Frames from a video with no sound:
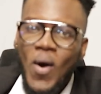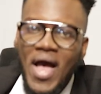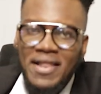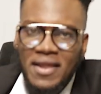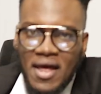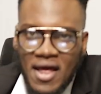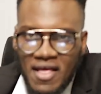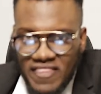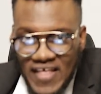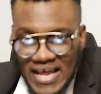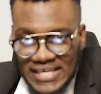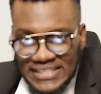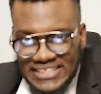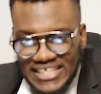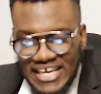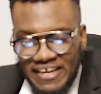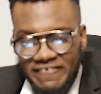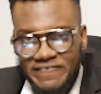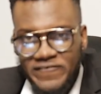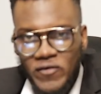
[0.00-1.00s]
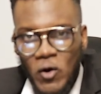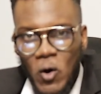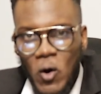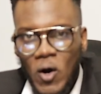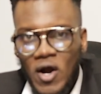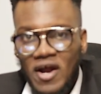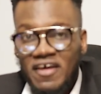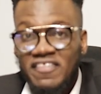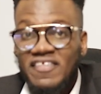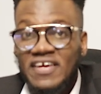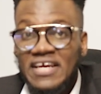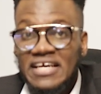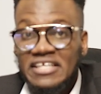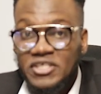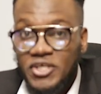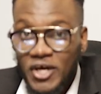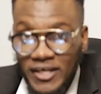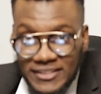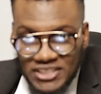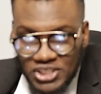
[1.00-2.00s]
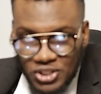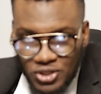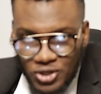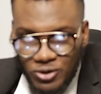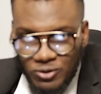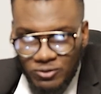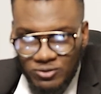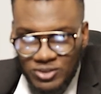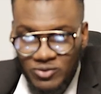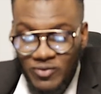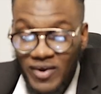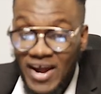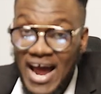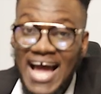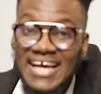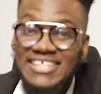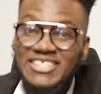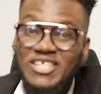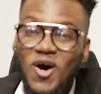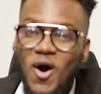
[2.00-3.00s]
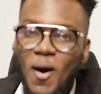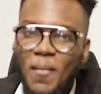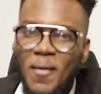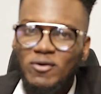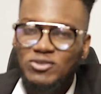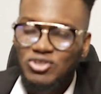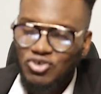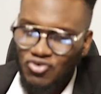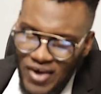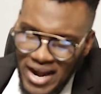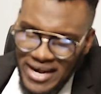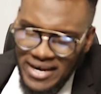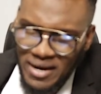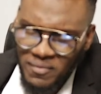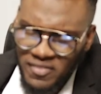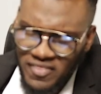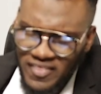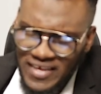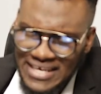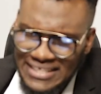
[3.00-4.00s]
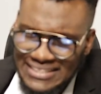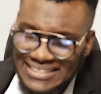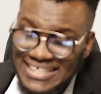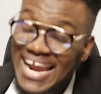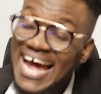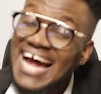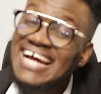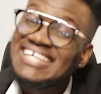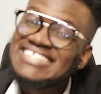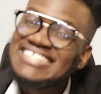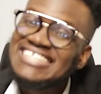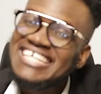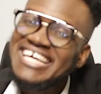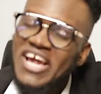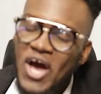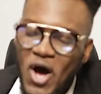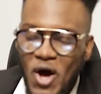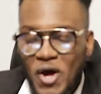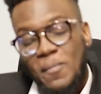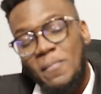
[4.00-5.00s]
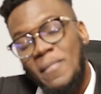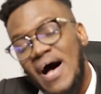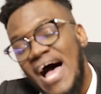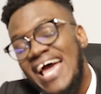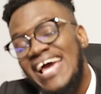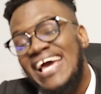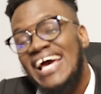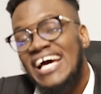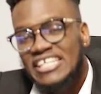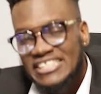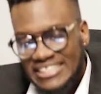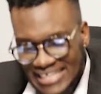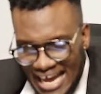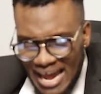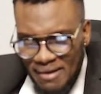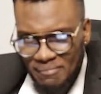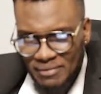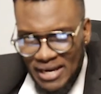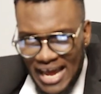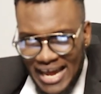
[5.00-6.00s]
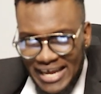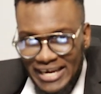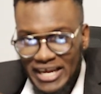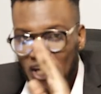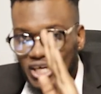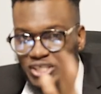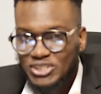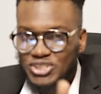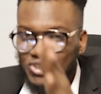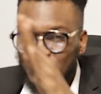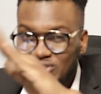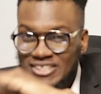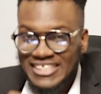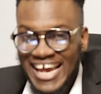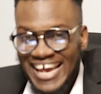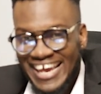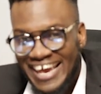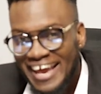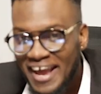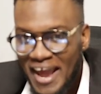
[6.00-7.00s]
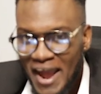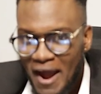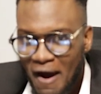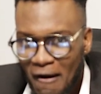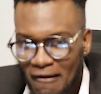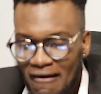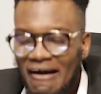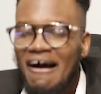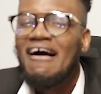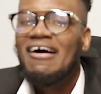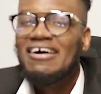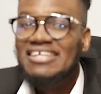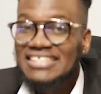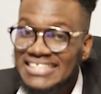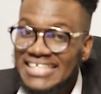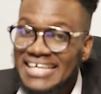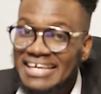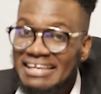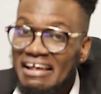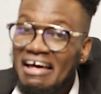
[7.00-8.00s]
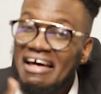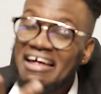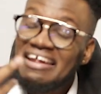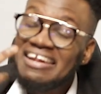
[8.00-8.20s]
Well, that is it for the Dutty News, where I talk about random things that I see on my timeline. Do take care. Until